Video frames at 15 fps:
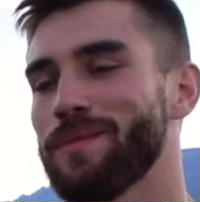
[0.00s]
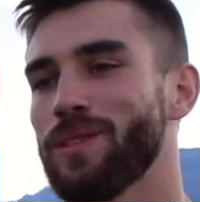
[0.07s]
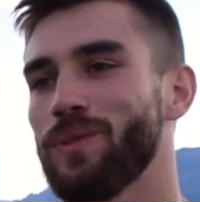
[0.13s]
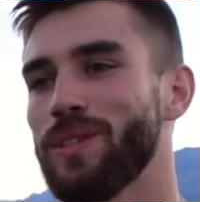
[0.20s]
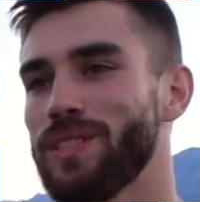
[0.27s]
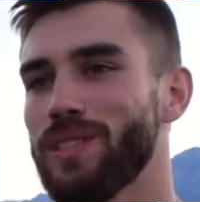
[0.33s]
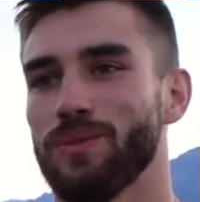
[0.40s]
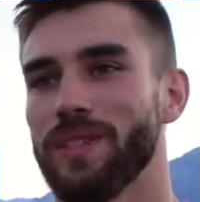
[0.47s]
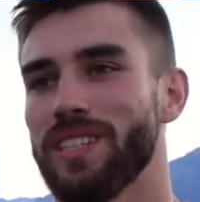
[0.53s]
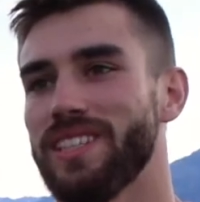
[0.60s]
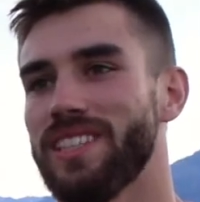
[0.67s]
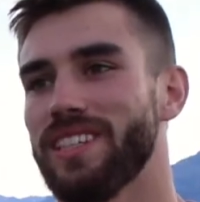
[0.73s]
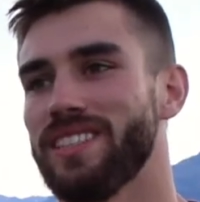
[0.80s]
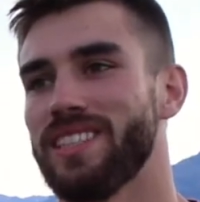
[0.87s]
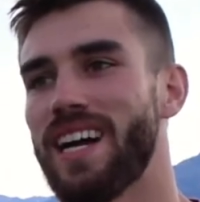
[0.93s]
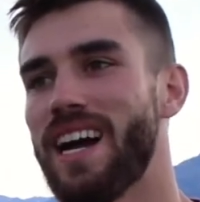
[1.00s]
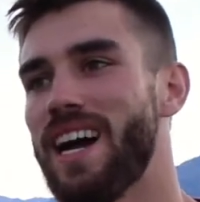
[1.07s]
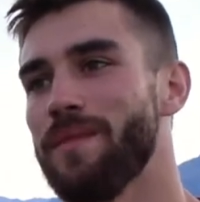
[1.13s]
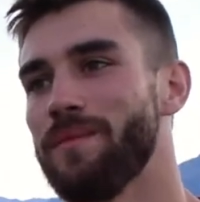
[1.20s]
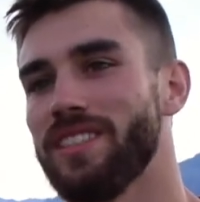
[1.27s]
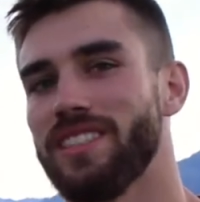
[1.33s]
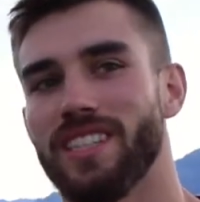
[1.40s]
I wish that we could tell
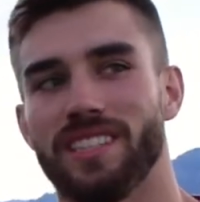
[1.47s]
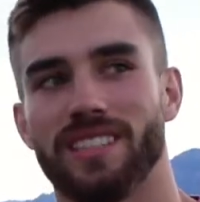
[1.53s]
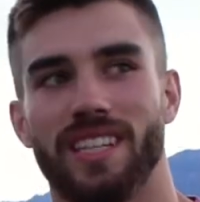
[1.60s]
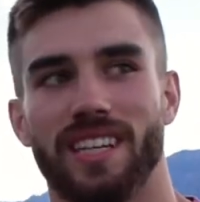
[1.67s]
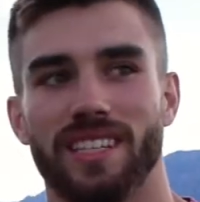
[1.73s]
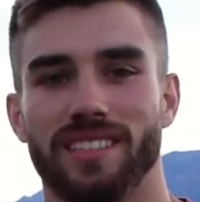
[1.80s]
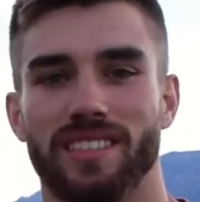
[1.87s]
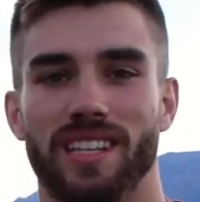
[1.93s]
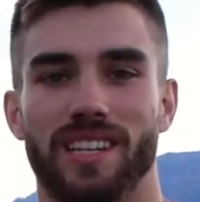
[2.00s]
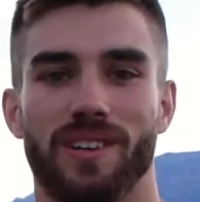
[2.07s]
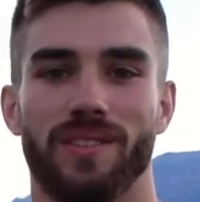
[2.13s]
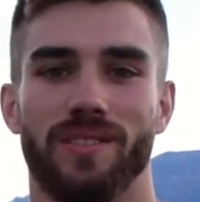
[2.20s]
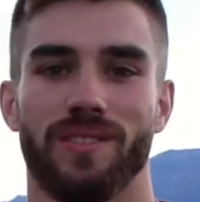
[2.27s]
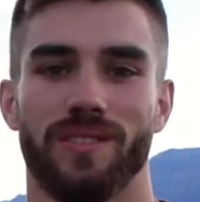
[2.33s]
time to just take it slow.